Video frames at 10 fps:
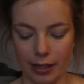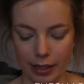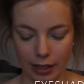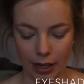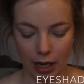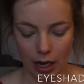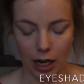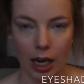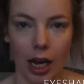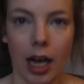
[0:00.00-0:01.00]
it.
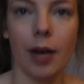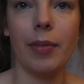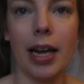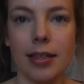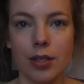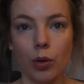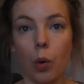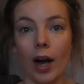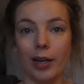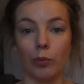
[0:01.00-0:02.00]
It's
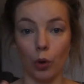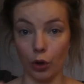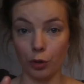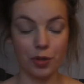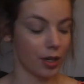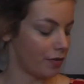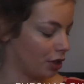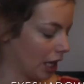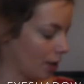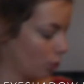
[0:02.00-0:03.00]
quite warm, so if you
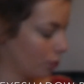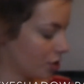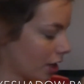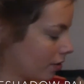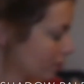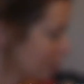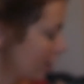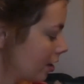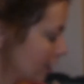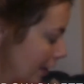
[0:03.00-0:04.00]
like warm toned
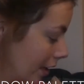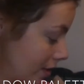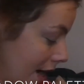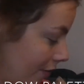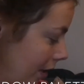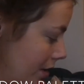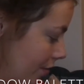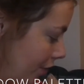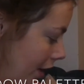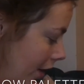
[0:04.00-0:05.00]
things, then this definitely isn't
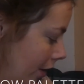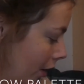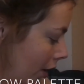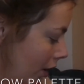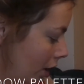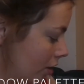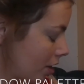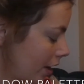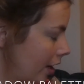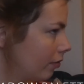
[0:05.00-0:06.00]
for you.
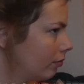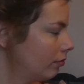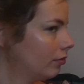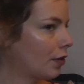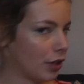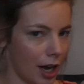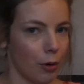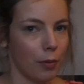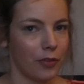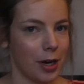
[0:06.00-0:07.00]
So if you like
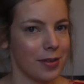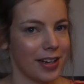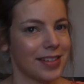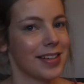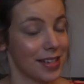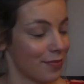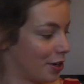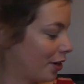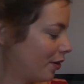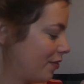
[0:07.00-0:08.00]
warm toned things, this is for you.
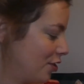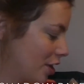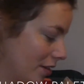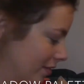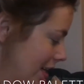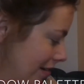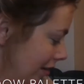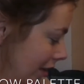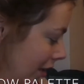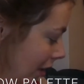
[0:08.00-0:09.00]
If you don't, then
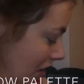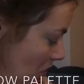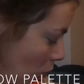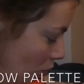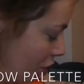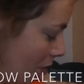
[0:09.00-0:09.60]
don't